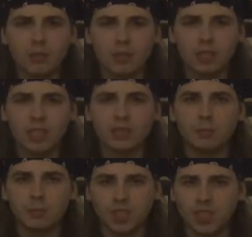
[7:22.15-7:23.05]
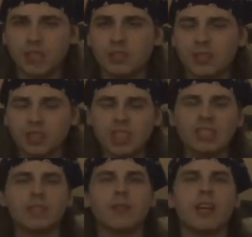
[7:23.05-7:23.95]
which is pretty
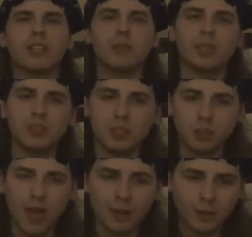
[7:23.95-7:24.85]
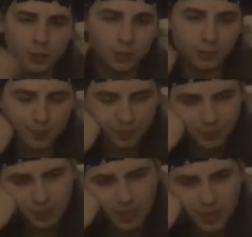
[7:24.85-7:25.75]
justified. I mean, you have to,
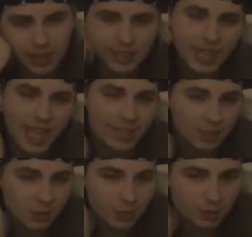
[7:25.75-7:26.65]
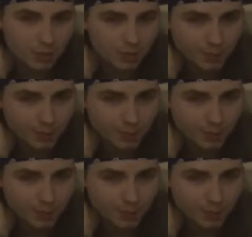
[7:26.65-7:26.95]
because he had to